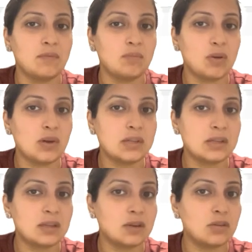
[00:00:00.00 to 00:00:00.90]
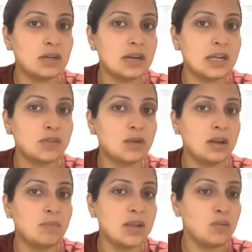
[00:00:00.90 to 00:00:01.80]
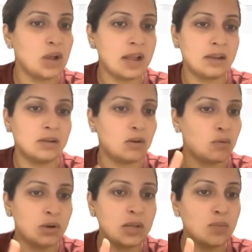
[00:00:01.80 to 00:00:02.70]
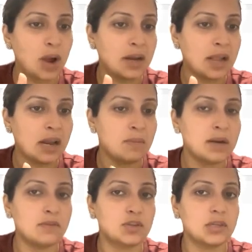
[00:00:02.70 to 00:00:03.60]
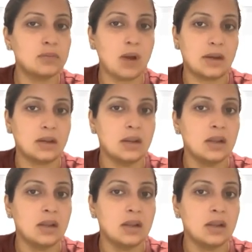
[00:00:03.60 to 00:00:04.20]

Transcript: Because 0th index will be only one element, which is 1.